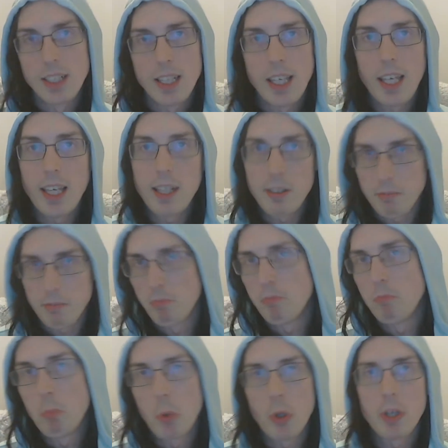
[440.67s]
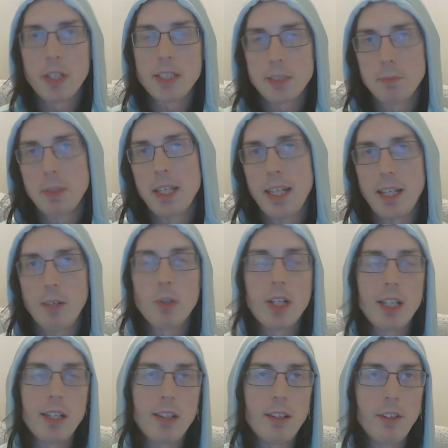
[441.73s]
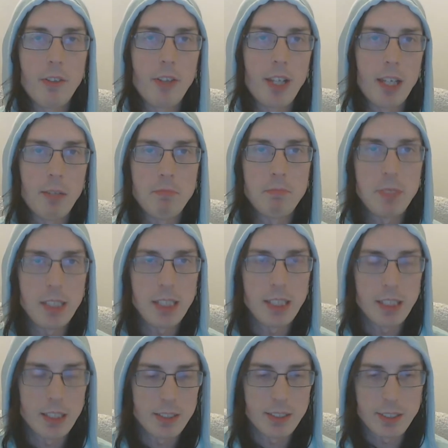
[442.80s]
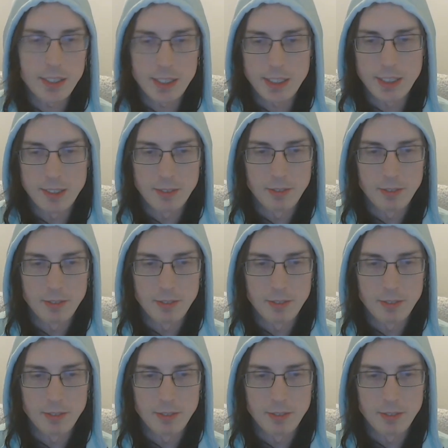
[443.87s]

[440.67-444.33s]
And more explaining what all that means.